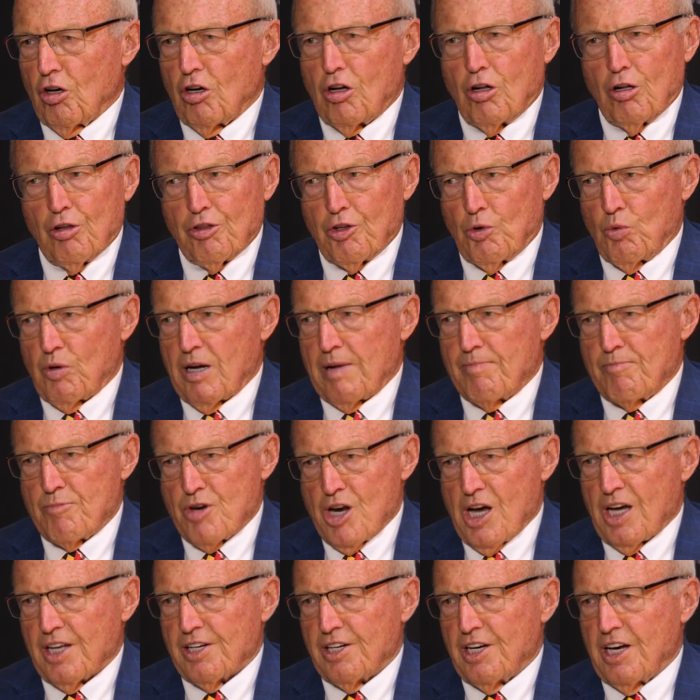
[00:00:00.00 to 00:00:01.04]
although I'm
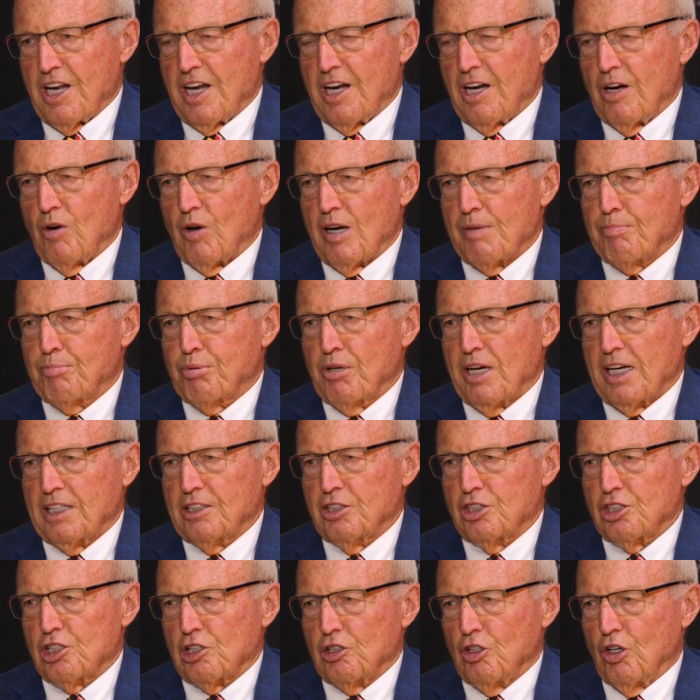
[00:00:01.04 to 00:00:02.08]
not now. I
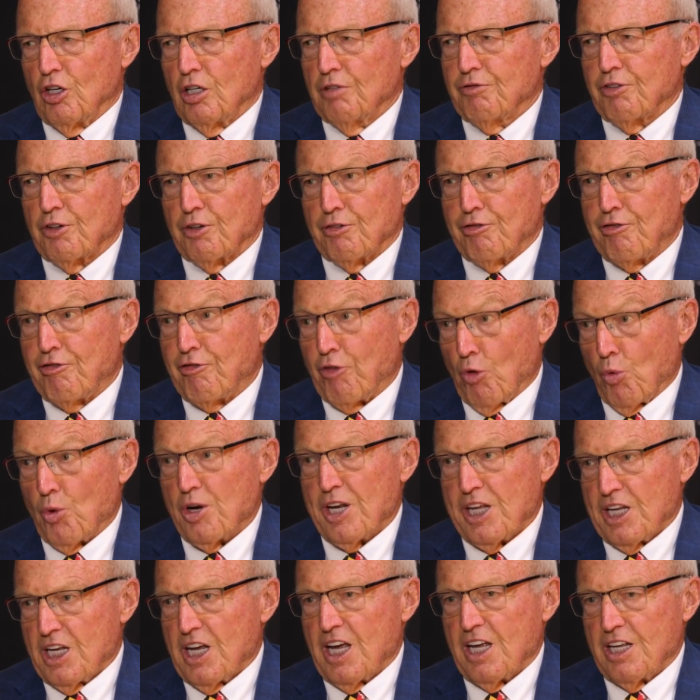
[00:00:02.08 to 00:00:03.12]
practiced law for
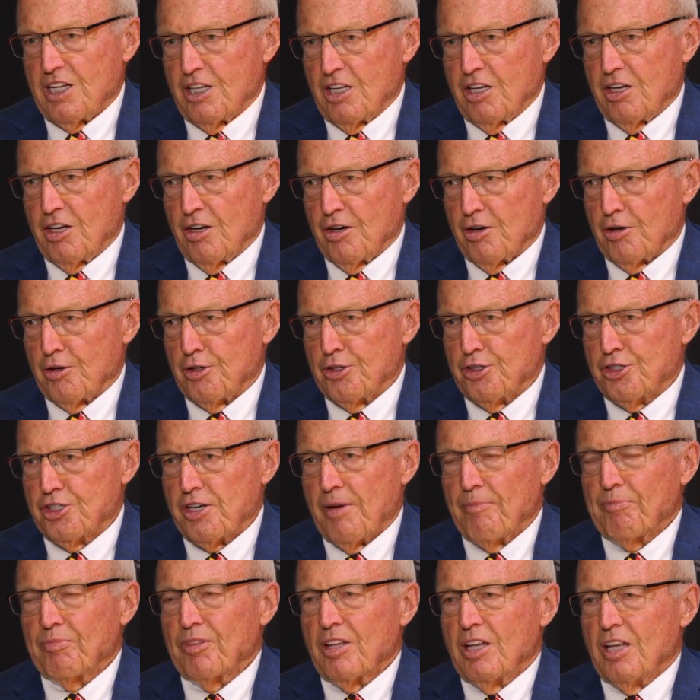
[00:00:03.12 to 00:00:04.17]
48 years
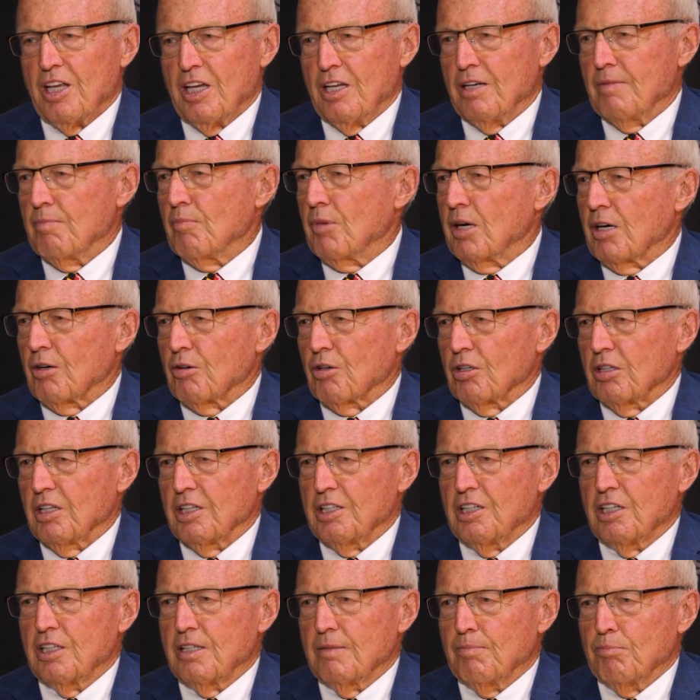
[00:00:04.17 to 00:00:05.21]
in
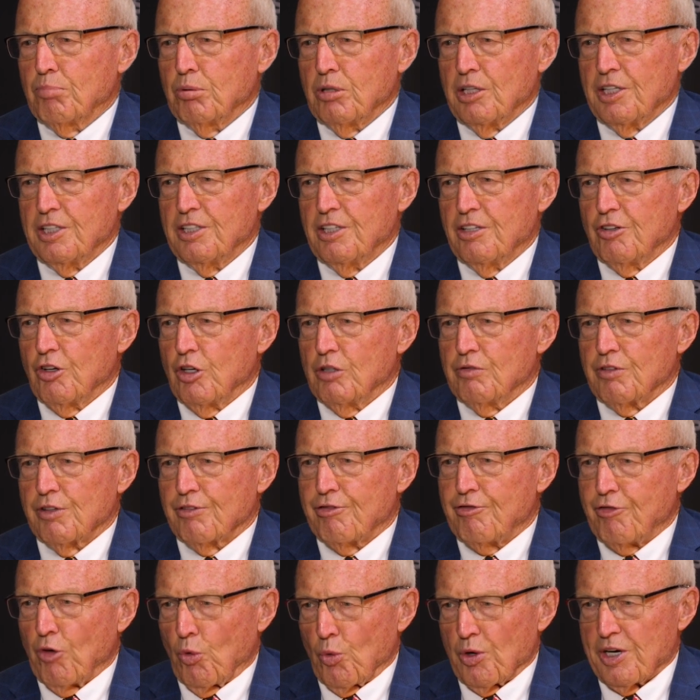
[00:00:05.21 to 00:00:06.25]
Maryland, completed over
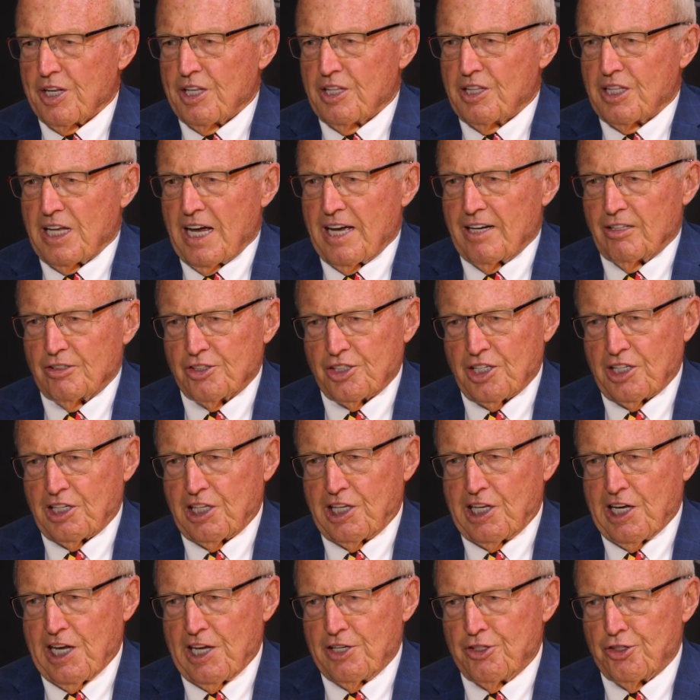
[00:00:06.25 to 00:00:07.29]
40,000
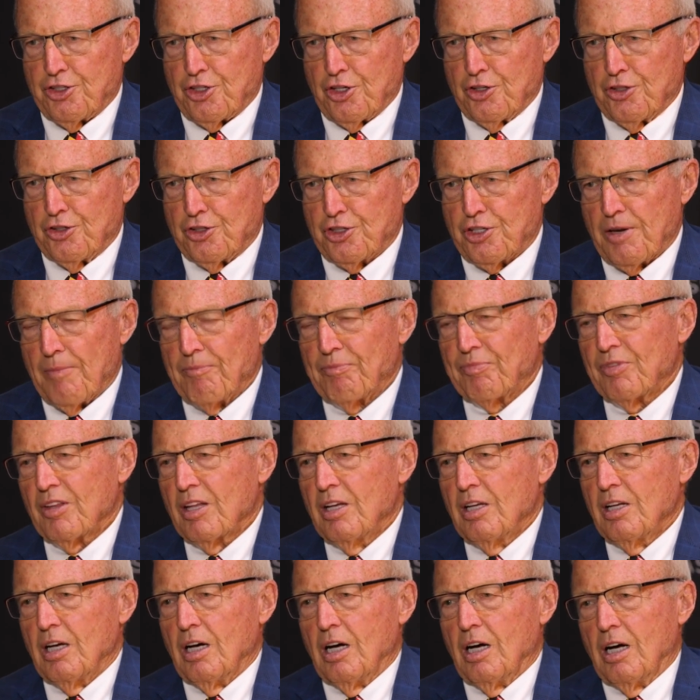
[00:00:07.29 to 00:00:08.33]
cases,
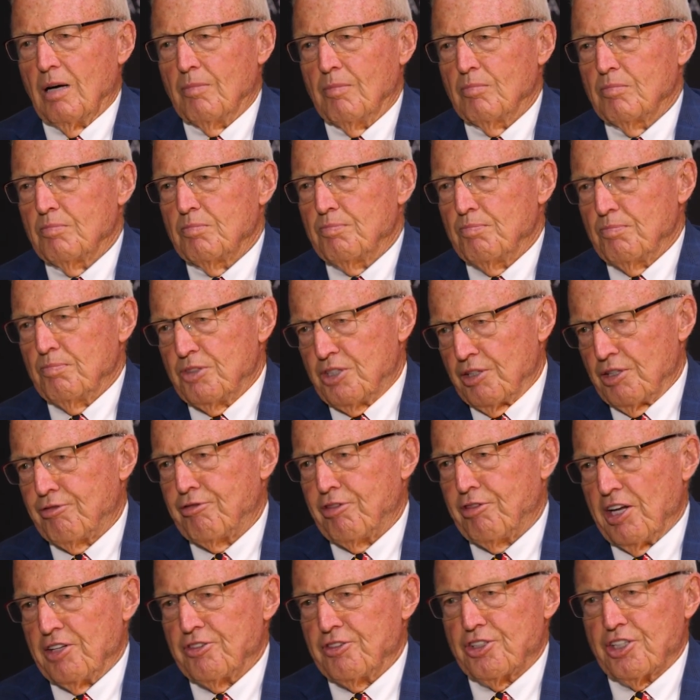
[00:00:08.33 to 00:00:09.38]

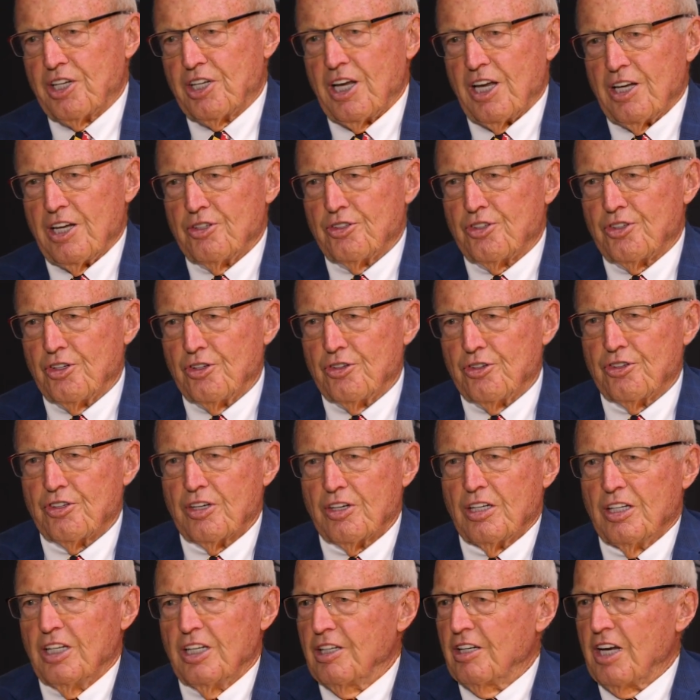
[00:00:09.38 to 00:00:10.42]
defense cases
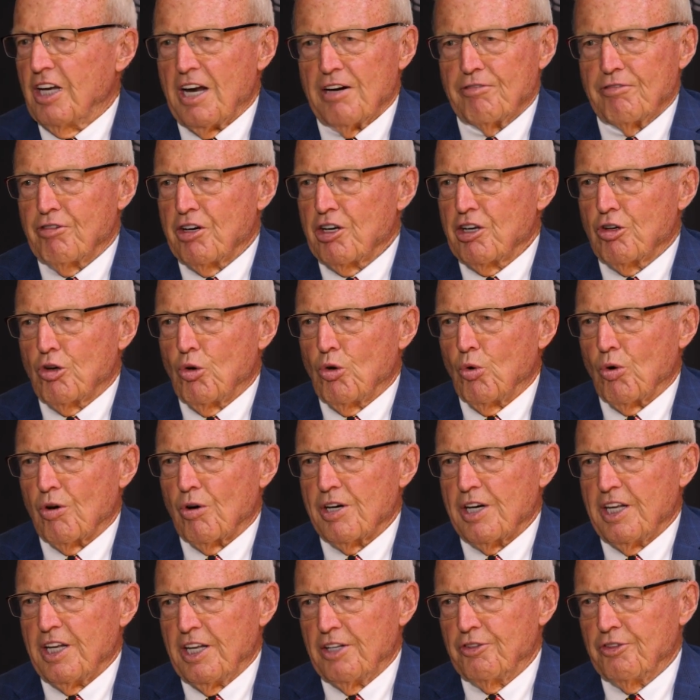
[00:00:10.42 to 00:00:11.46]
in every
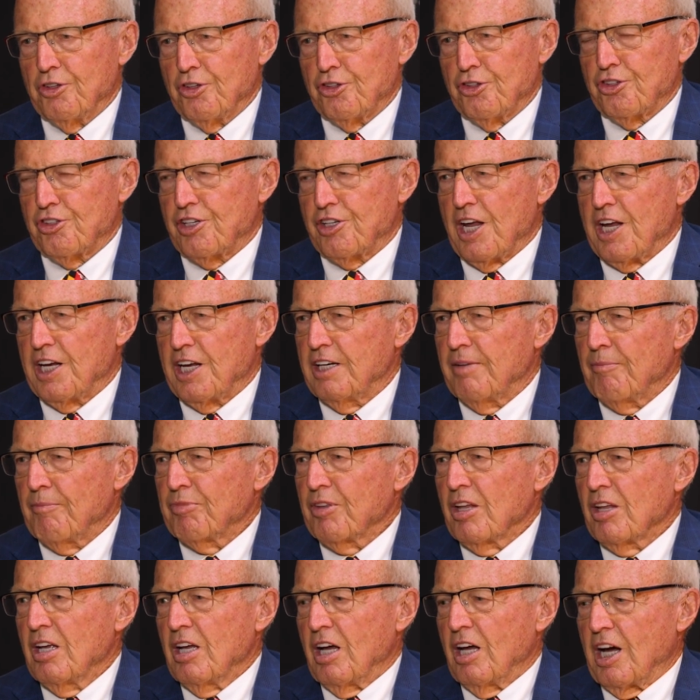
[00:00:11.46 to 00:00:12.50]
court in the state.
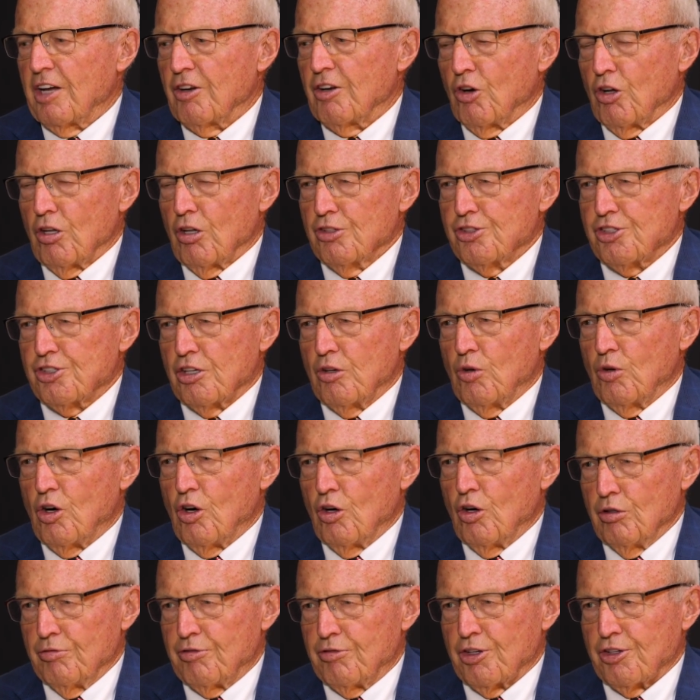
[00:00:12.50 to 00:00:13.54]
I also
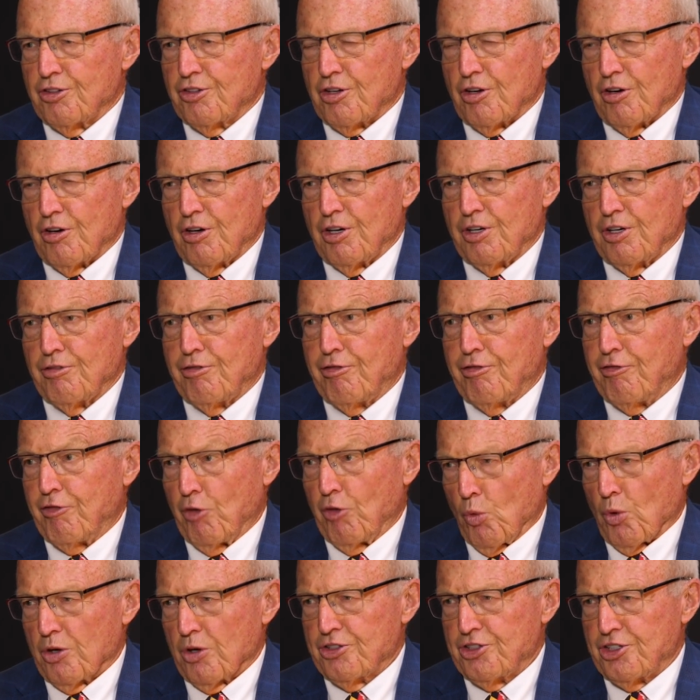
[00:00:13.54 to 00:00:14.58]
overturned
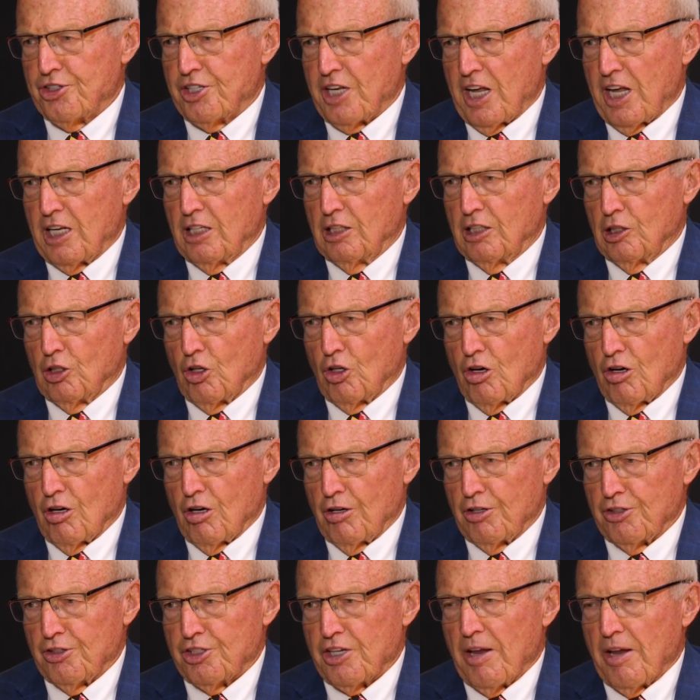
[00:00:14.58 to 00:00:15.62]
4 state
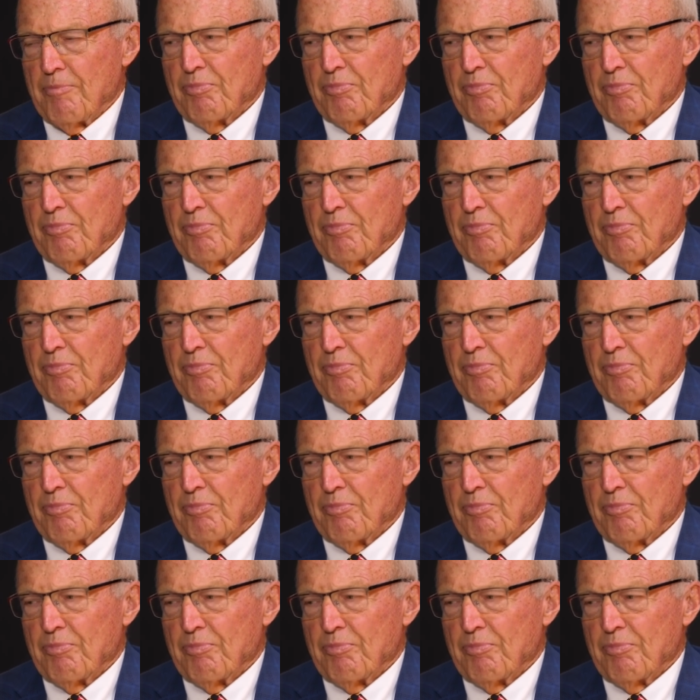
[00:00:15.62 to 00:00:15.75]
laws